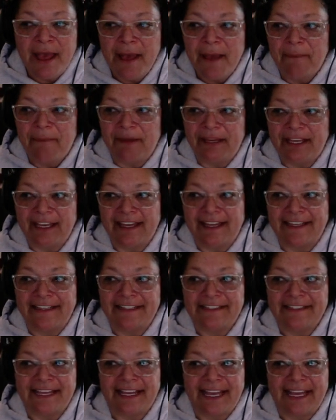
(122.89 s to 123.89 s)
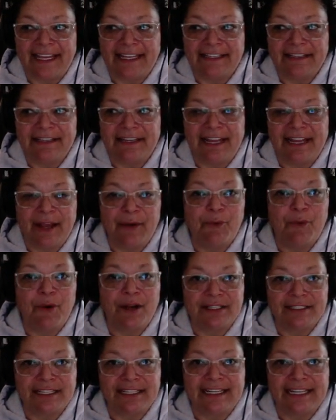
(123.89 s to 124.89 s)
because it it
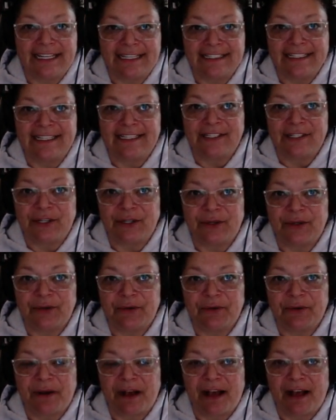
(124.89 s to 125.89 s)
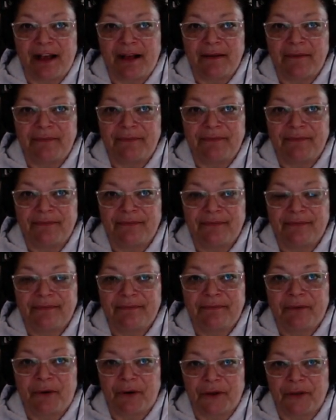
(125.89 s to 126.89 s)
wasn't easy to um,
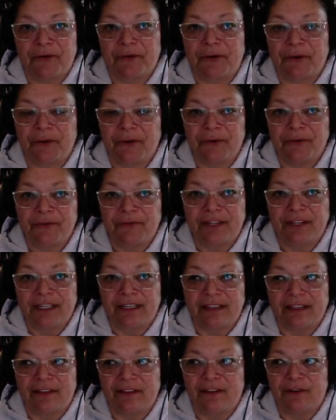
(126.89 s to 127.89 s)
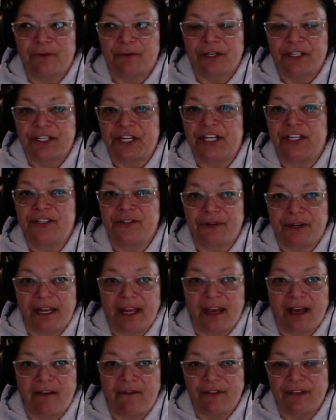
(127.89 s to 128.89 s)
pour through the the rich history
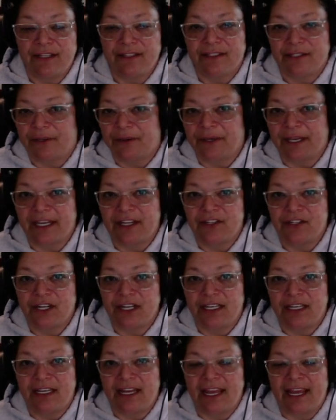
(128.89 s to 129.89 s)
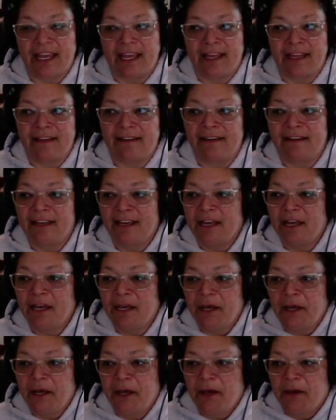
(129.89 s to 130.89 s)
of this location and
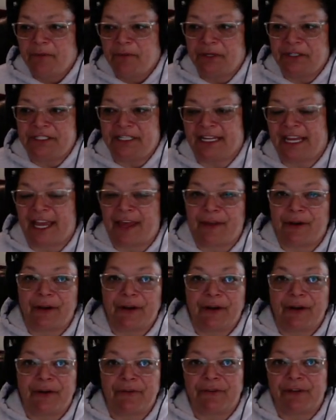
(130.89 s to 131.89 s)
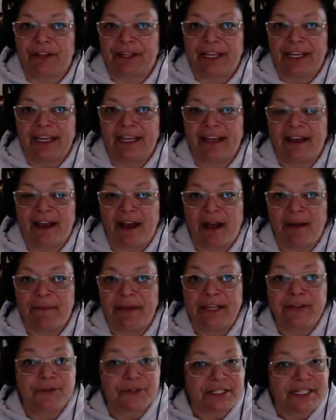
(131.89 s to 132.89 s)
put together a really um,
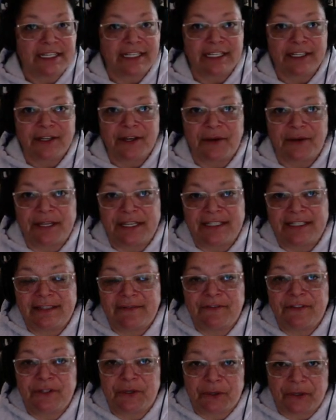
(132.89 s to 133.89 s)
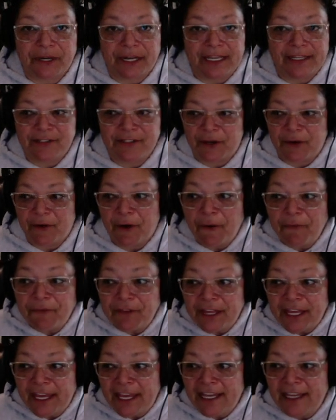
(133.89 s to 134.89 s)
interesting and cohesive story. So
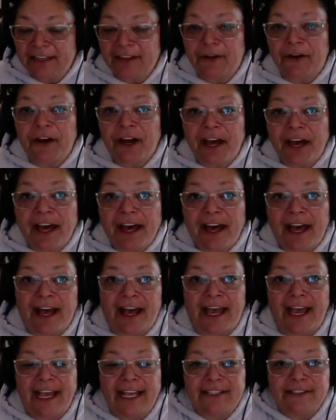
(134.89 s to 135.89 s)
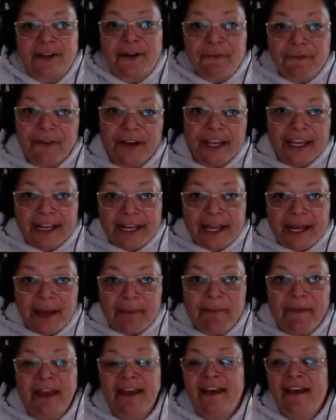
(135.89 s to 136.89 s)
hopefully, Laura, I don't fuck it
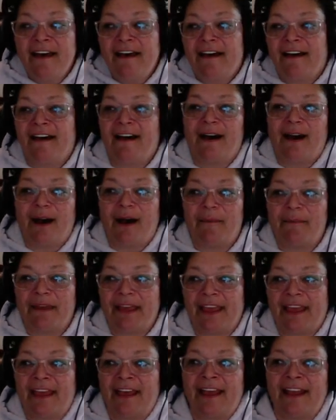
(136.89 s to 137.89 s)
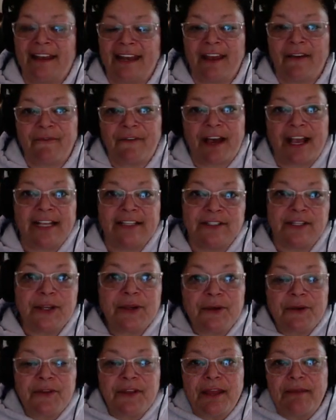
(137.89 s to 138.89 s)
up. Um, and if I
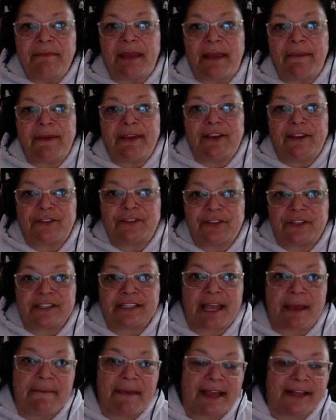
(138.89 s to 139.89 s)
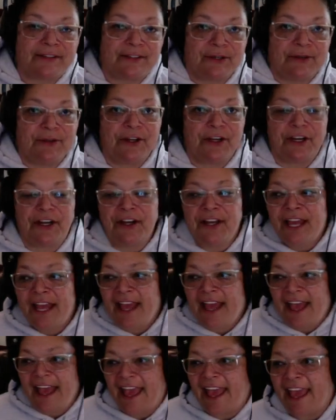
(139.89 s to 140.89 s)
do, then maybe you'll just come back sooner.
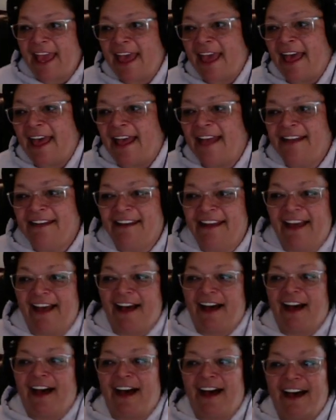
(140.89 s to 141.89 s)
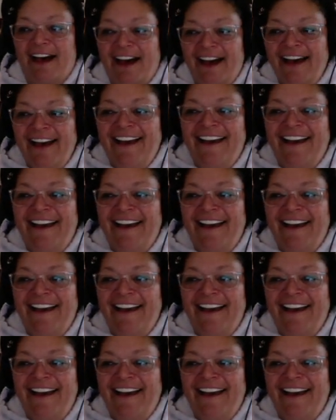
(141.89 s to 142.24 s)
And uh,